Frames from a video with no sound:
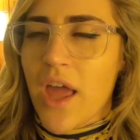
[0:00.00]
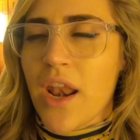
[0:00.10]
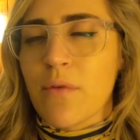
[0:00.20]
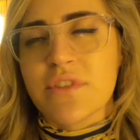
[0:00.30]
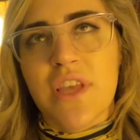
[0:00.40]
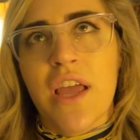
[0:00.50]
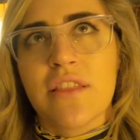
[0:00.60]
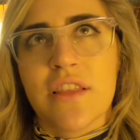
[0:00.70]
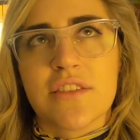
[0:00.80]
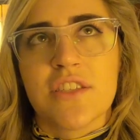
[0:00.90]
And I was
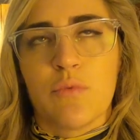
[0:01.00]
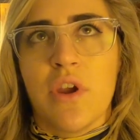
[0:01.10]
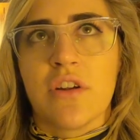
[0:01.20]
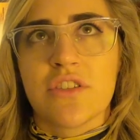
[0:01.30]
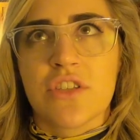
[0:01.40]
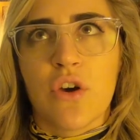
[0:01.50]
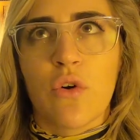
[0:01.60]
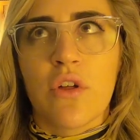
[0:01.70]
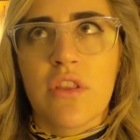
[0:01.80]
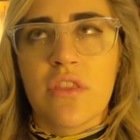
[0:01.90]
like, this is weird.
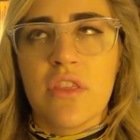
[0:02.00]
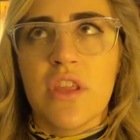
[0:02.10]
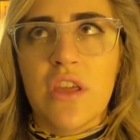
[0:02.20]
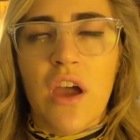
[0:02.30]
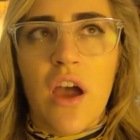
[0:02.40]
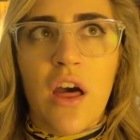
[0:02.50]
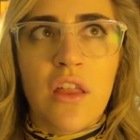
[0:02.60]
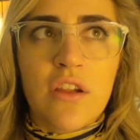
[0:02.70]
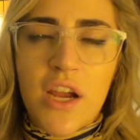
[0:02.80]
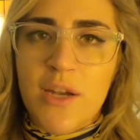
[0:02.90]
So the
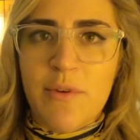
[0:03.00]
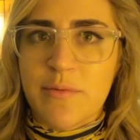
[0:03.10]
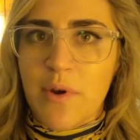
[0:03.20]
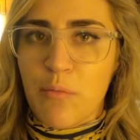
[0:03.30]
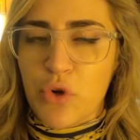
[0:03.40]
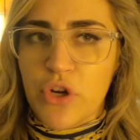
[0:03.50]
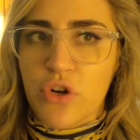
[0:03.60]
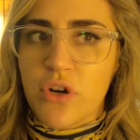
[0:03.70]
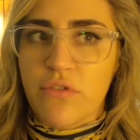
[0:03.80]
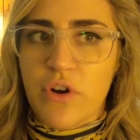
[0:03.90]
other item has been on
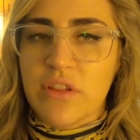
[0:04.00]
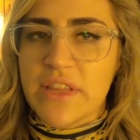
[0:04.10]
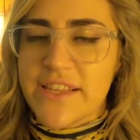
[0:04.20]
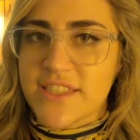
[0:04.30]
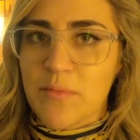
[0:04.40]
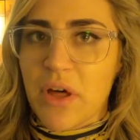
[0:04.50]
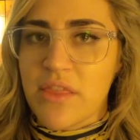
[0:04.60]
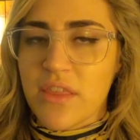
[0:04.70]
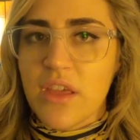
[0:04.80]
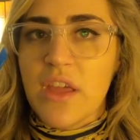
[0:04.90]
pre-order for at least a
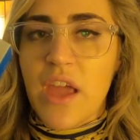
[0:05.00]
month,